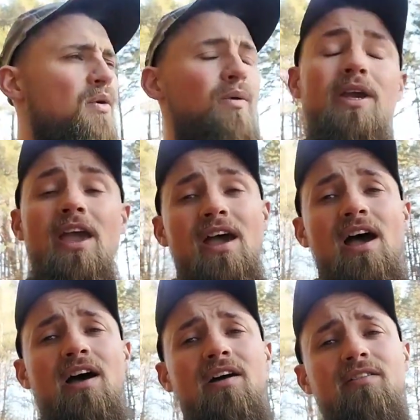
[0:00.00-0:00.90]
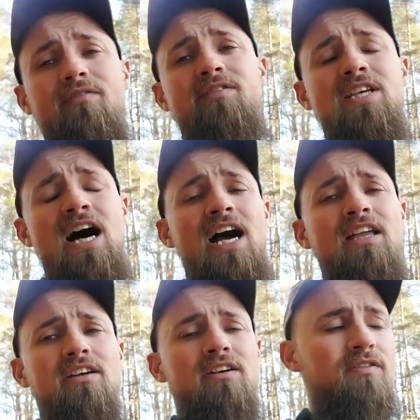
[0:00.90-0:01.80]
We have
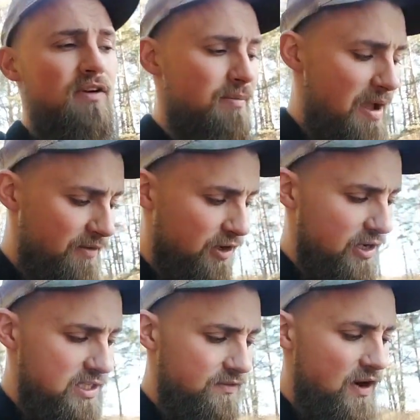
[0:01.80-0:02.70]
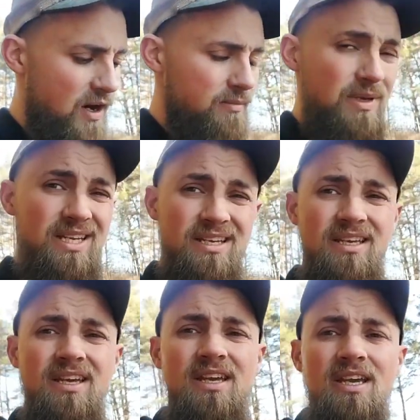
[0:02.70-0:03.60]
Tyler from EVERGREEN's farm,
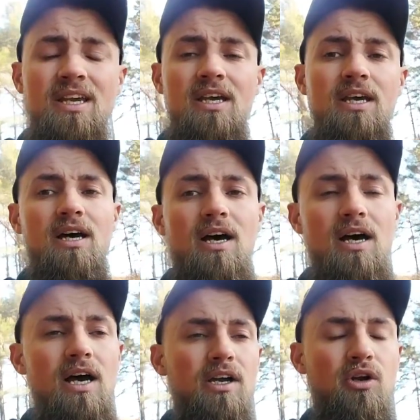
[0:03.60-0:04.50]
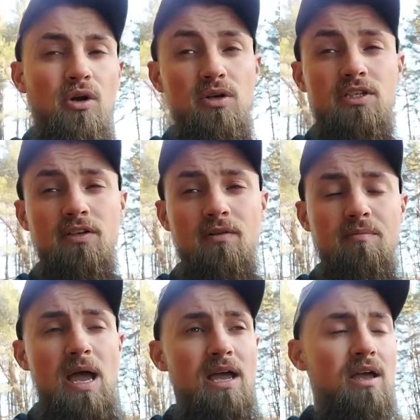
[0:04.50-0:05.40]
Cruz from
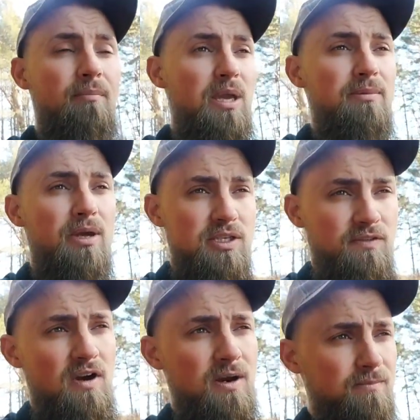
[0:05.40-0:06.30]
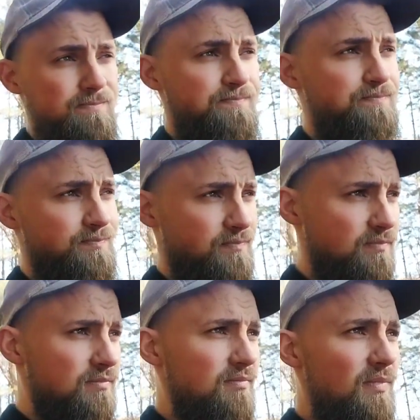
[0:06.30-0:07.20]
BMILLS farm,
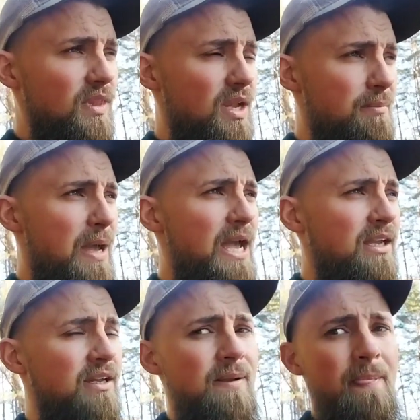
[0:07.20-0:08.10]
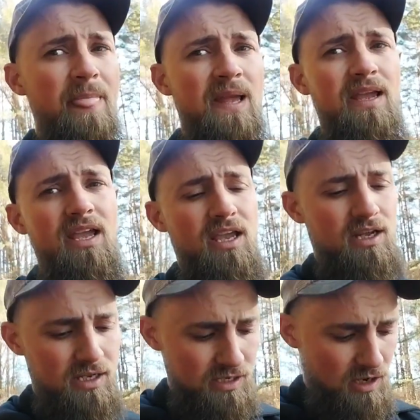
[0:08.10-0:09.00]
back.
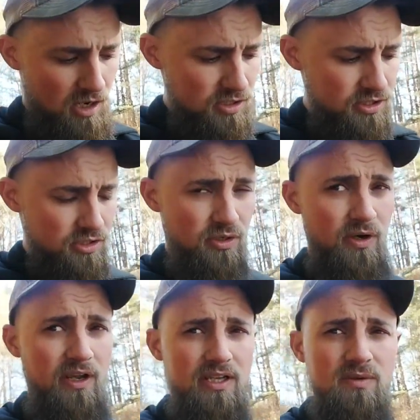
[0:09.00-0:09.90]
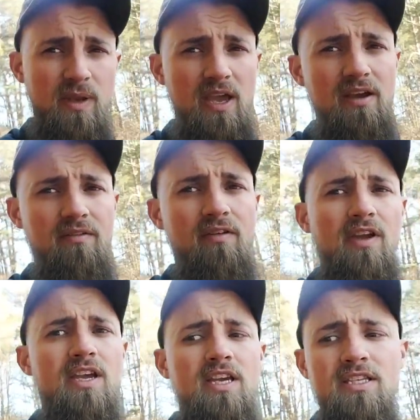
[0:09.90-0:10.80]
And also joining us we have
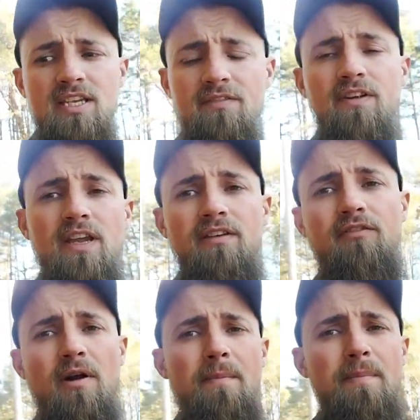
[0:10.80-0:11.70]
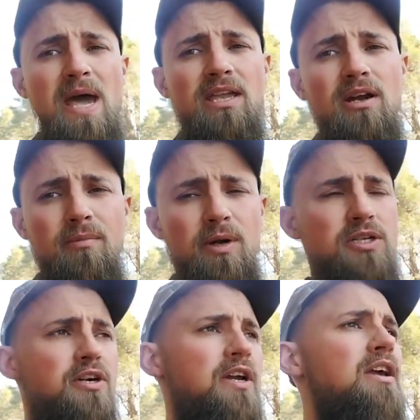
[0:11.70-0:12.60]
Tiffany from Backyard
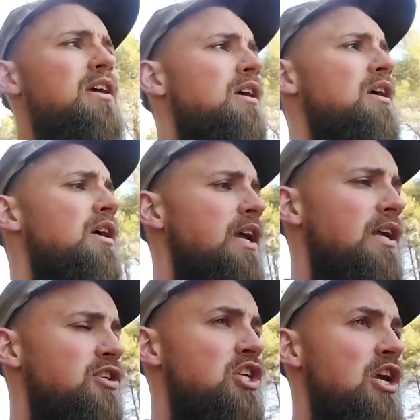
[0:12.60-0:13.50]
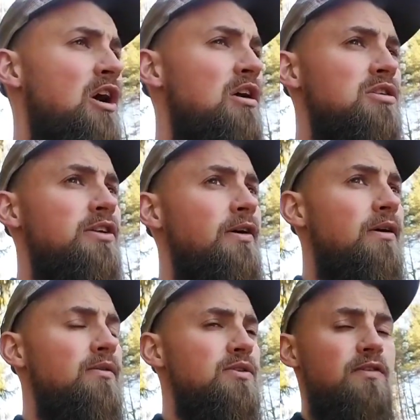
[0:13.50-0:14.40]
Butchery, and she also
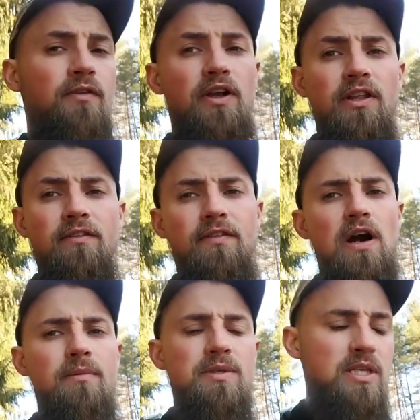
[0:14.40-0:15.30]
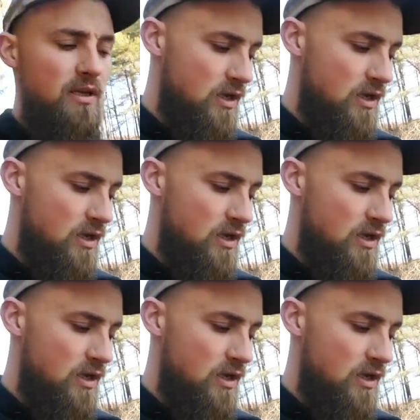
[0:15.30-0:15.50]
owns Freeland Farms.